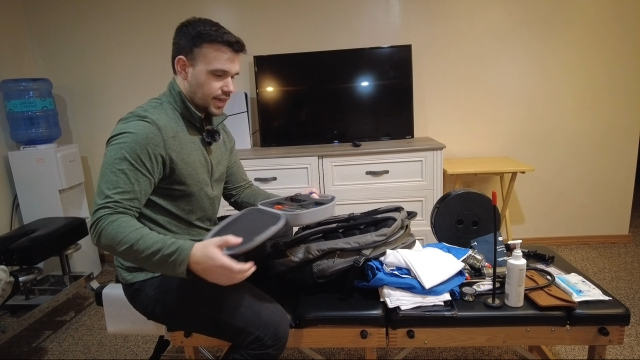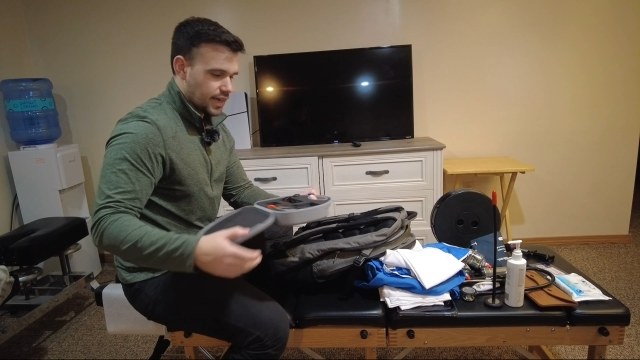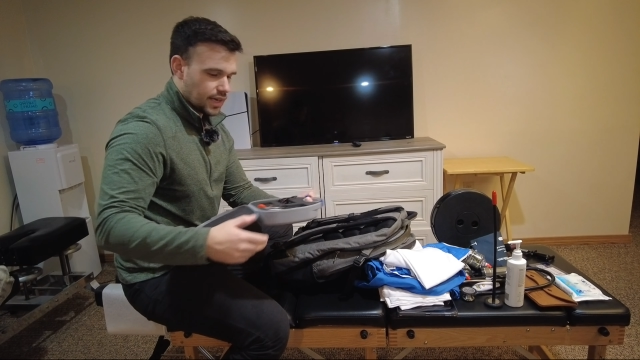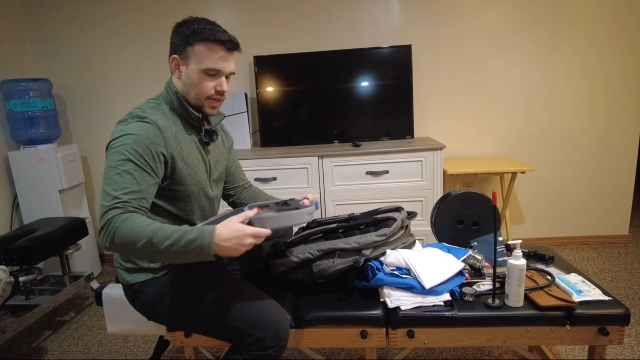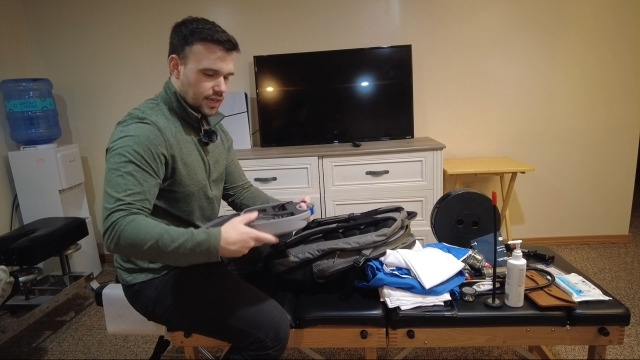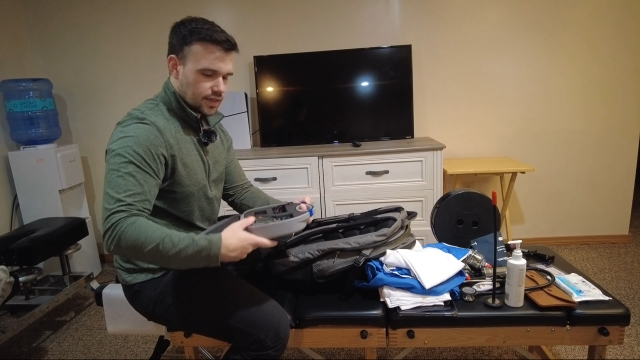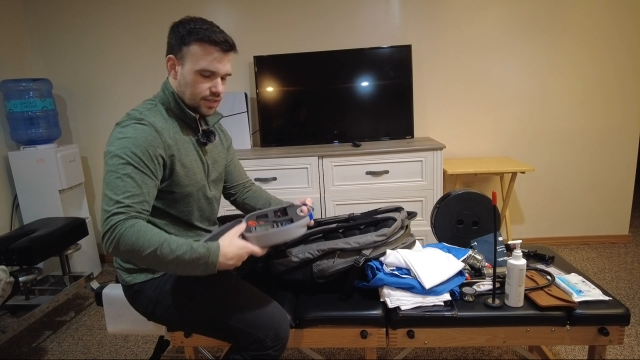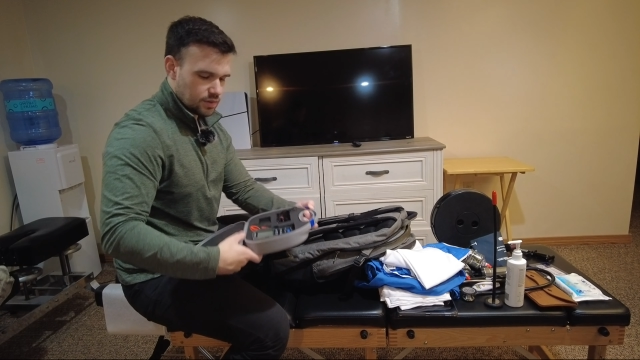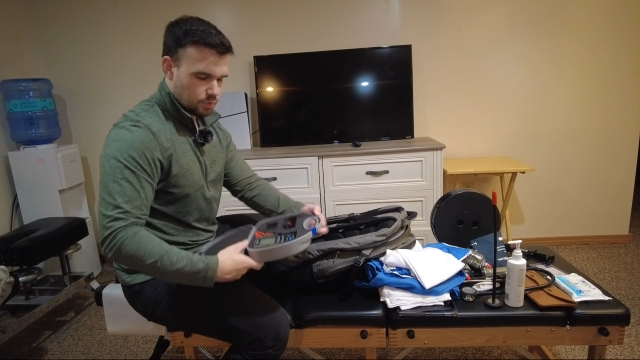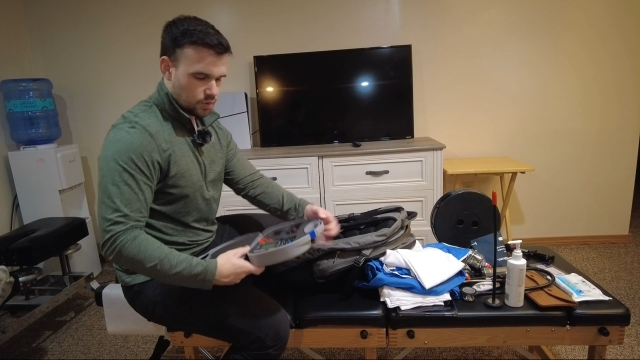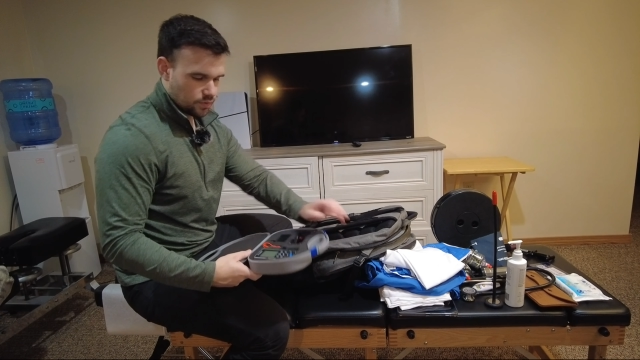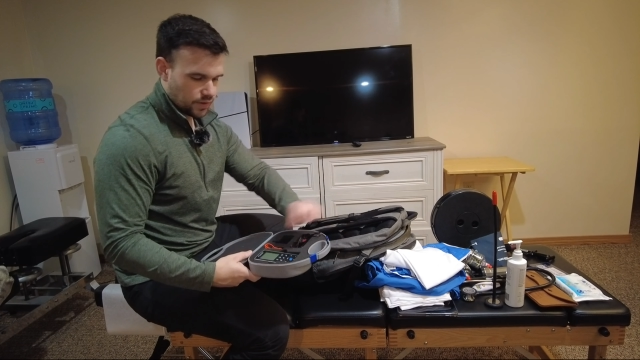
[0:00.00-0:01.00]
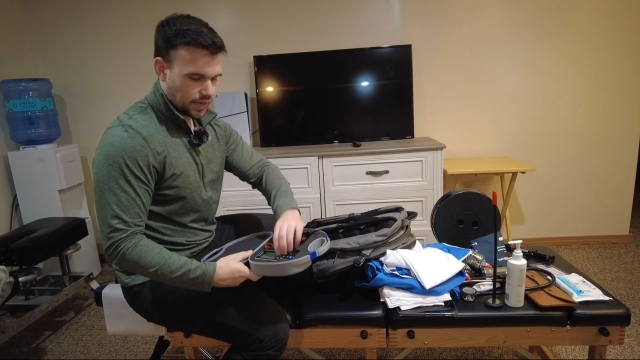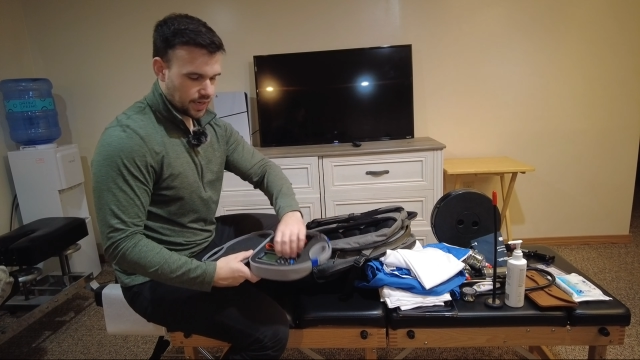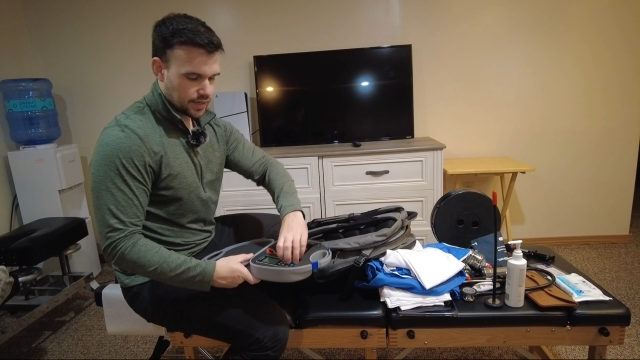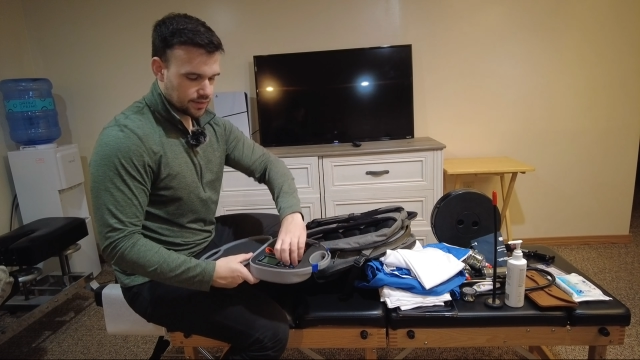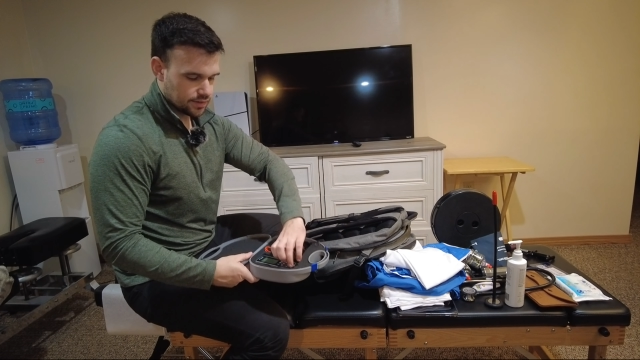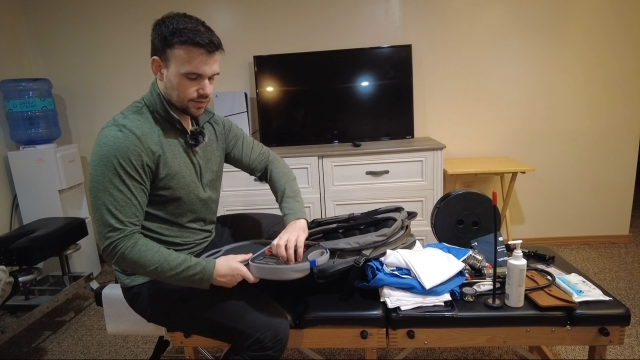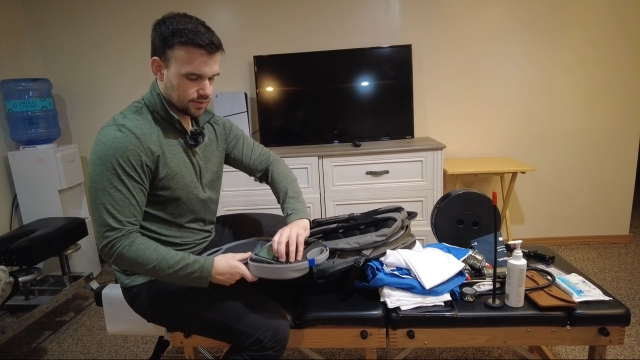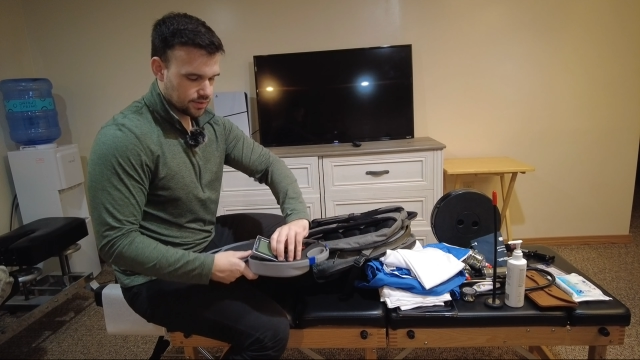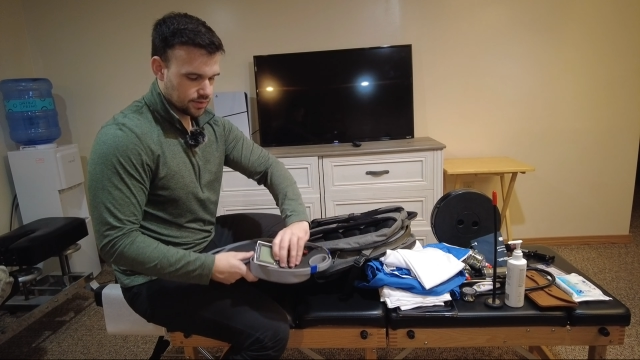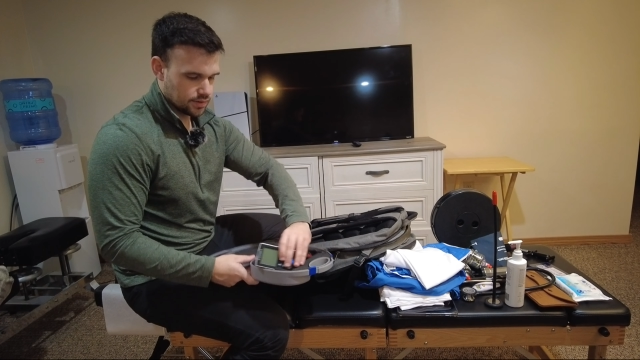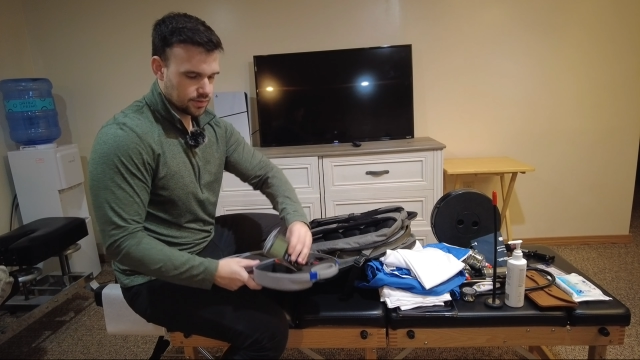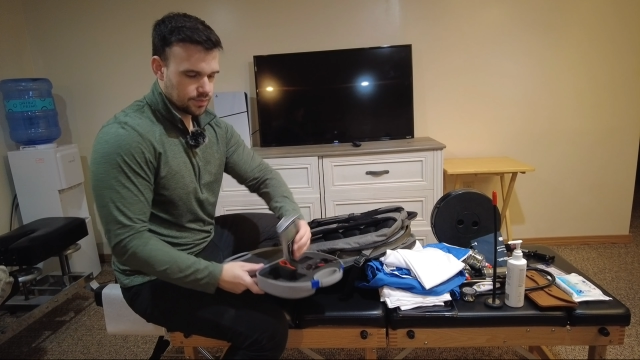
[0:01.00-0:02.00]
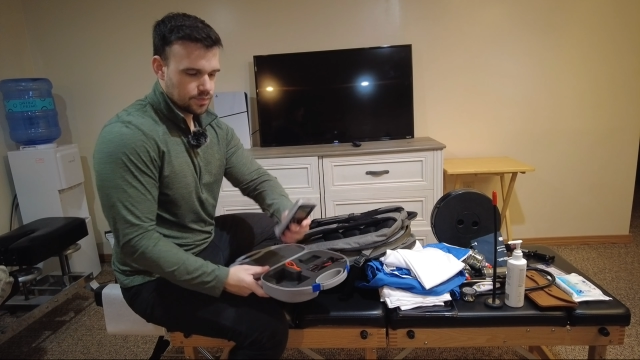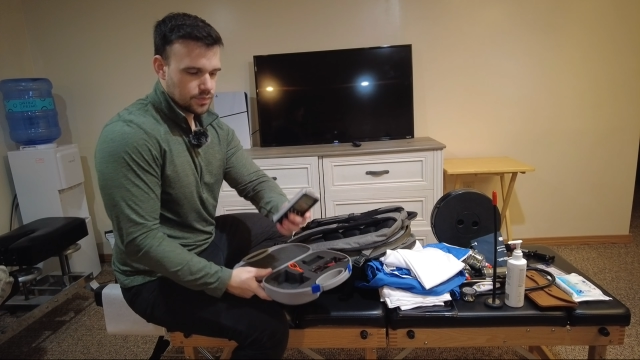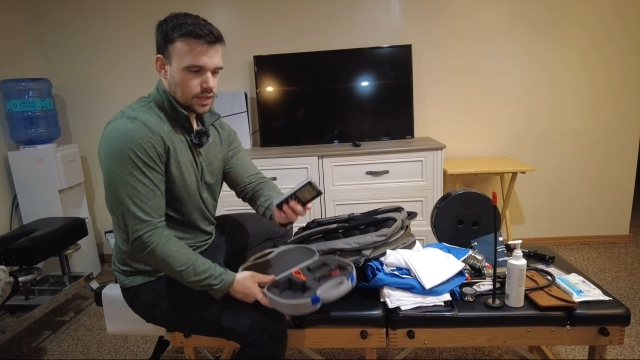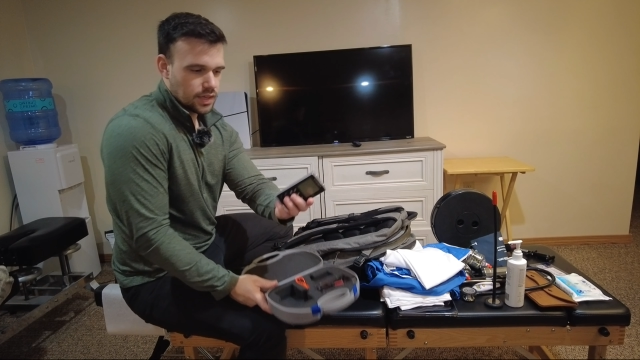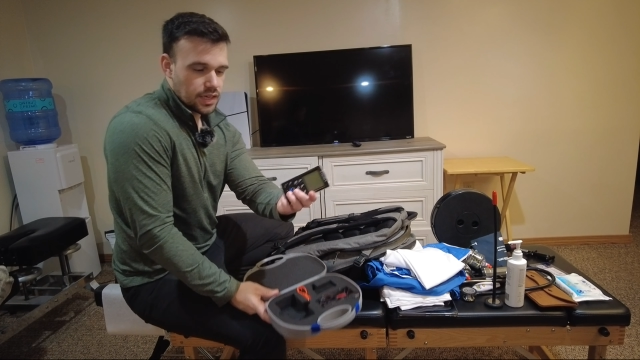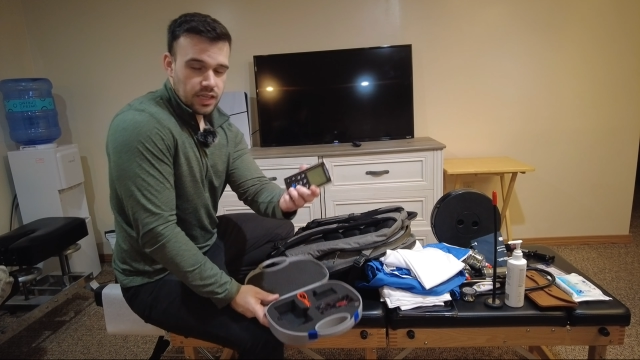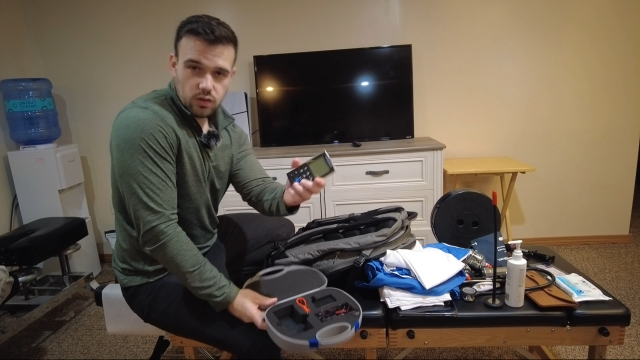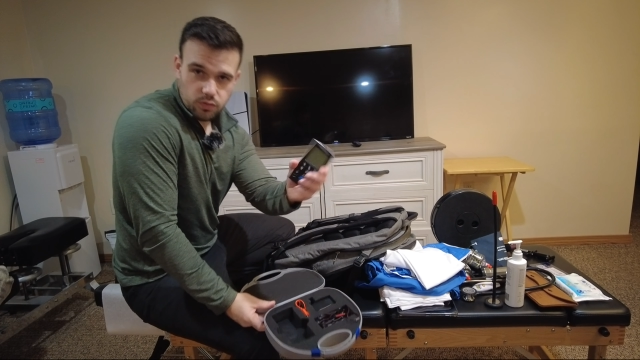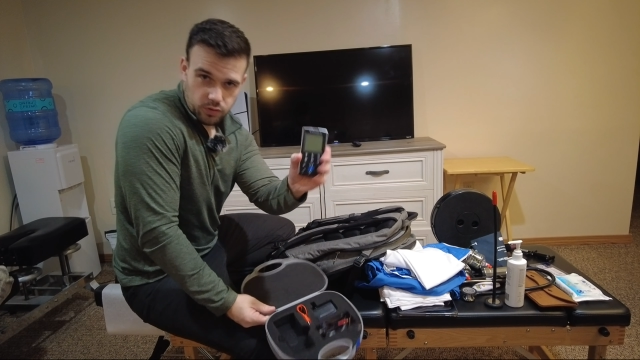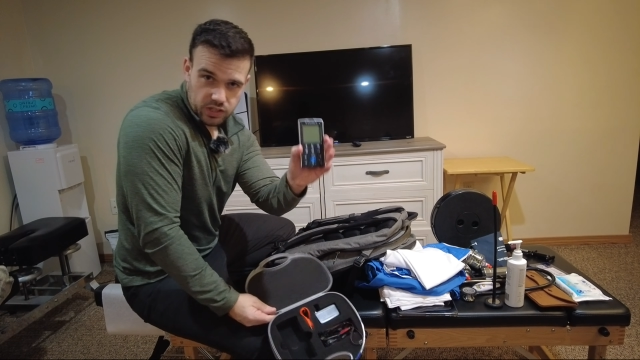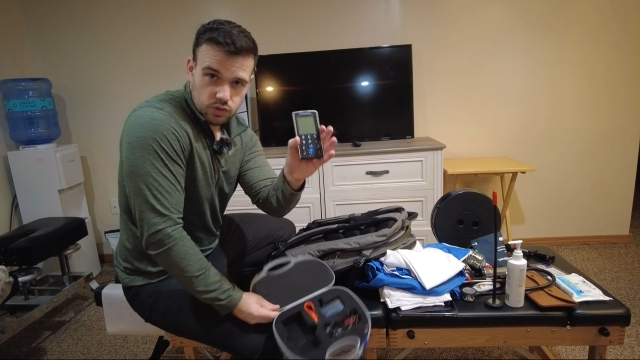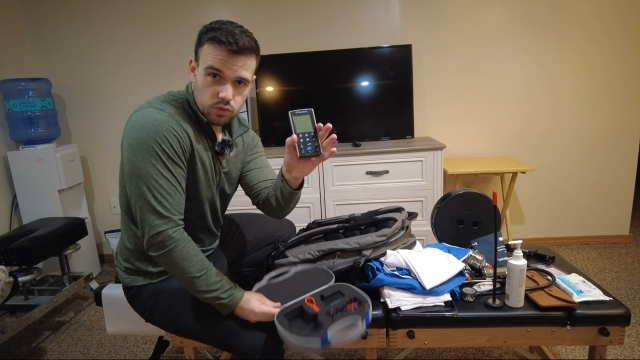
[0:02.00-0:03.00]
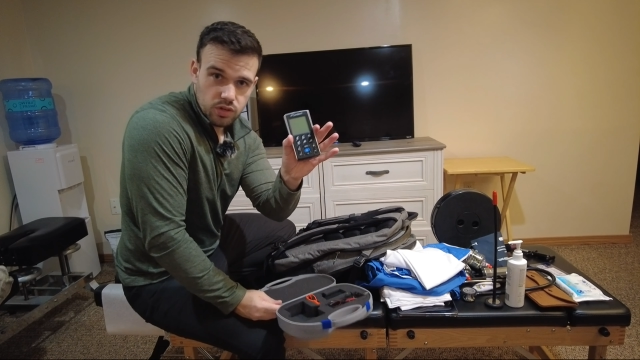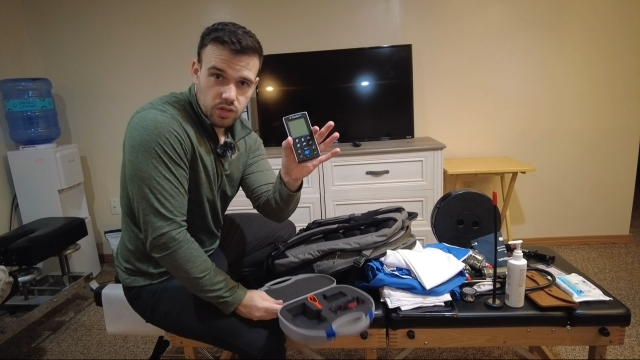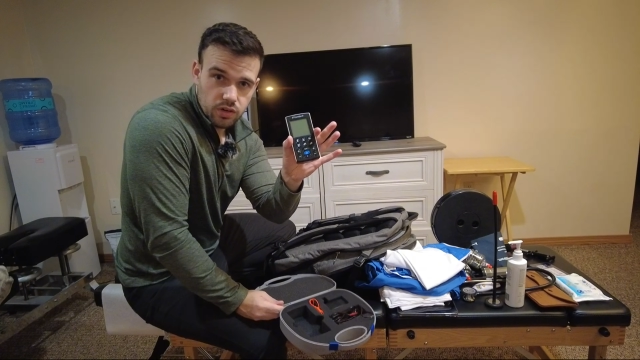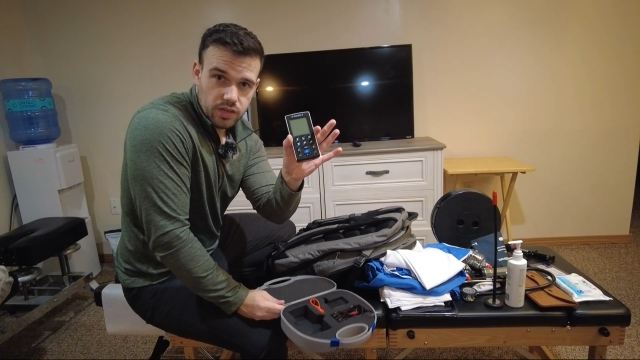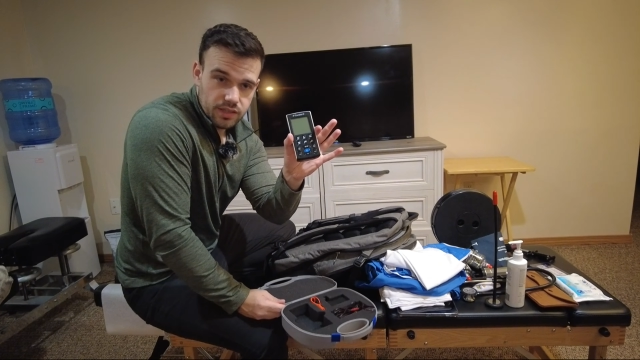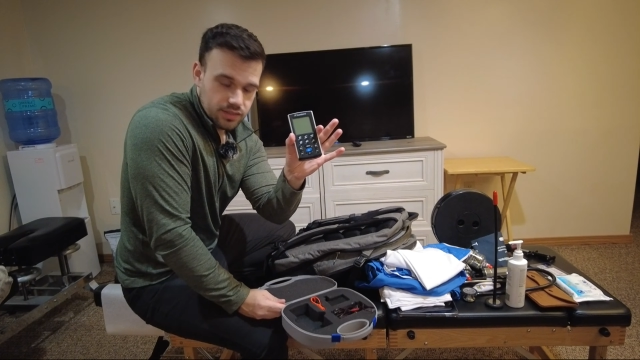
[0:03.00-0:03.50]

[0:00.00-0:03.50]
and it provides interferential current.